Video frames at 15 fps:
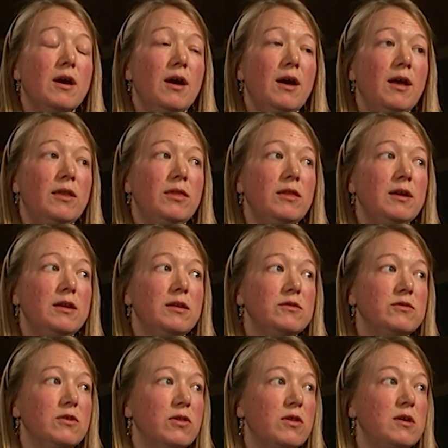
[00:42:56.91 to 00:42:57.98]
And then there's
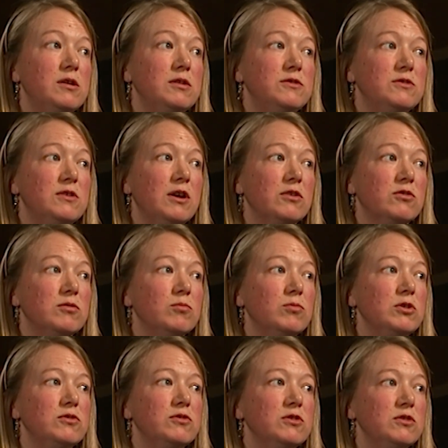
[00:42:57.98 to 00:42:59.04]
a third section
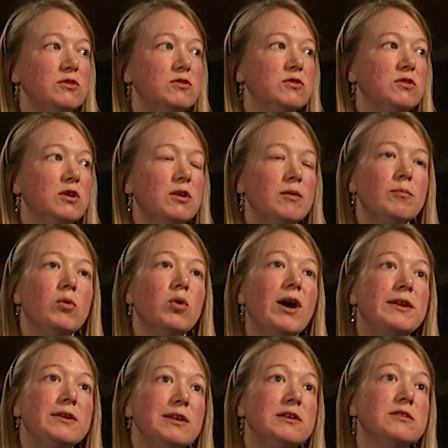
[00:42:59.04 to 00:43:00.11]
which is more
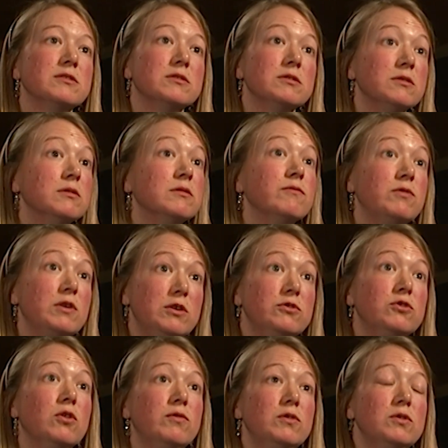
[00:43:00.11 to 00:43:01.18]
analytical,
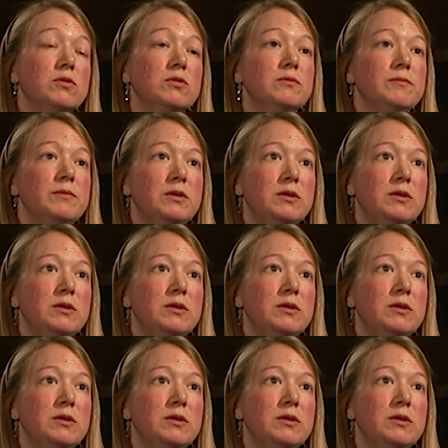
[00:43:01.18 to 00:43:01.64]
philosophical,